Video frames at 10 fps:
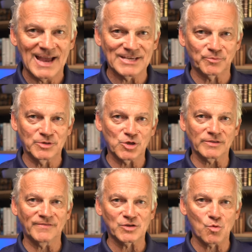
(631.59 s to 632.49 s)
As a
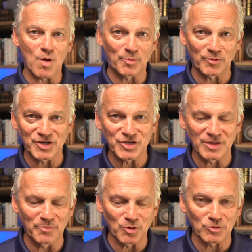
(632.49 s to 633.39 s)
result of this cooperation,
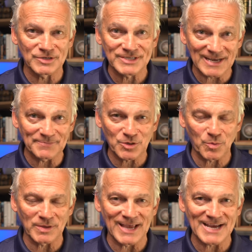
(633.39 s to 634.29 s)
the Bureau
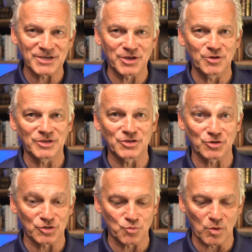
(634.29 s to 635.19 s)
subsequently executed
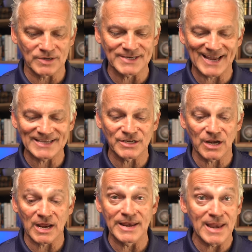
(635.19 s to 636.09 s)
search warrants against
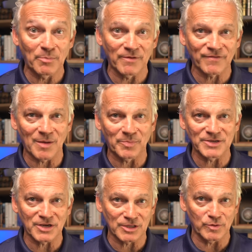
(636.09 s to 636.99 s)
a number of
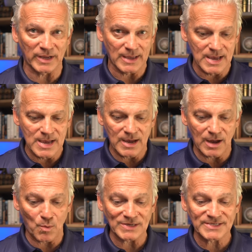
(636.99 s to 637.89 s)
companies, including
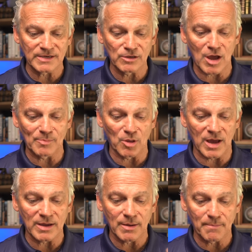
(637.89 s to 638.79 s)
uh, Weston
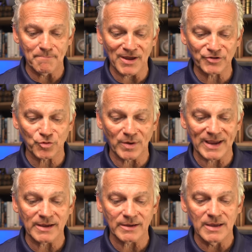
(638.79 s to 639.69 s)
Loblaw, Metro
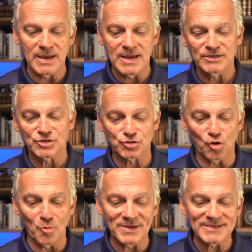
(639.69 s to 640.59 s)
Inc.,
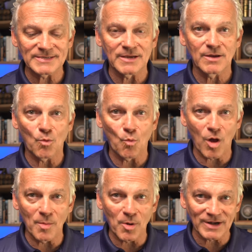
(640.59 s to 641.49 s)
Sobeys,
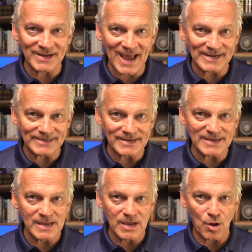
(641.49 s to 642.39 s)
Walmart
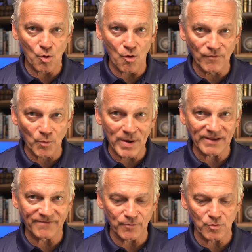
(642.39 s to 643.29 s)
Canada,
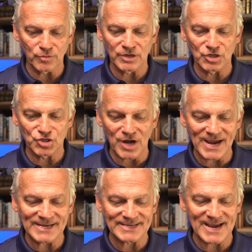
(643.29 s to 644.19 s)
Overwaitea Food,
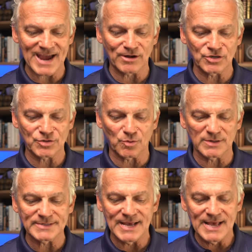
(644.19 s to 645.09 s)
Giant Tiger
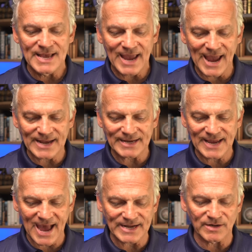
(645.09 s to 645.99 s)
Stores, and
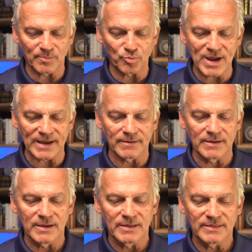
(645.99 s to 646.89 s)
Canada Bread.
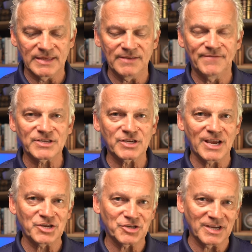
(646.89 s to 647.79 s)
The
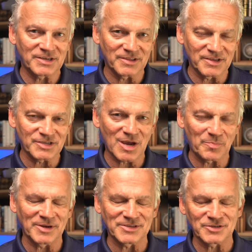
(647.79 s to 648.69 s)
investigation into these
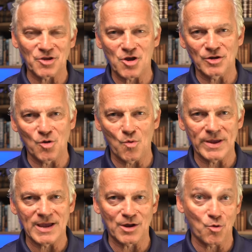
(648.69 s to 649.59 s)
companies is
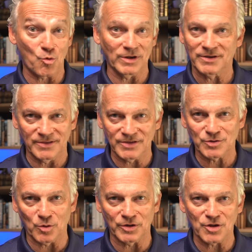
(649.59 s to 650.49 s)
ongoing according to these
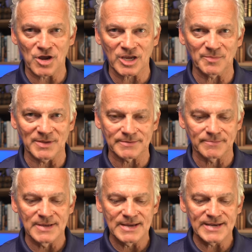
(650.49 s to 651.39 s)
court documents.
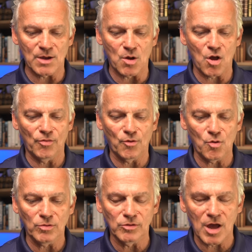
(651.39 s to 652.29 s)
Now, although
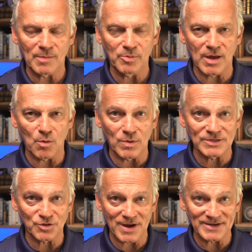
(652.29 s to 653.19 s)
Loblaw
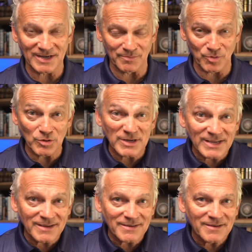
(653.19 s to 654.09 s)
was granted
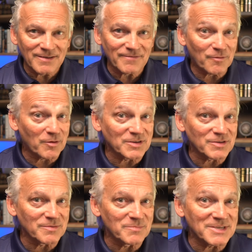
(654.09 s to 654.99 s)
immunity for
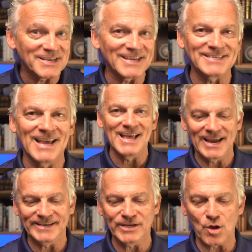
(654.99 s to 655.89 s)
its misdeeds.
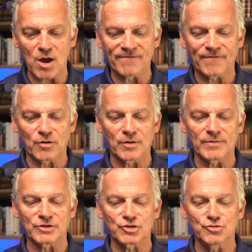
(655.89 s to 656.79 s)
It did
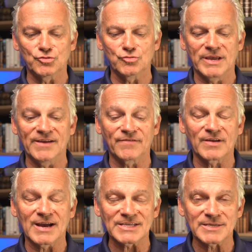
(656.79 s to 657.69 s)
offer to
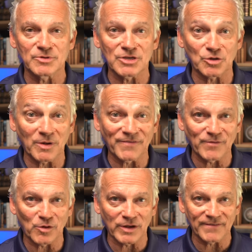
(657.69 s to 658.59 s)
give customers a
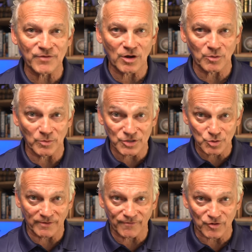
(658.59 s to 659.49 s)
$25 gift card when the
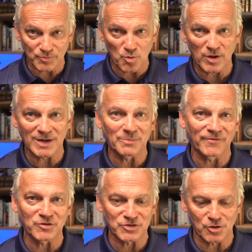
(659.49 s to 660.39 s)
story first broke a number of years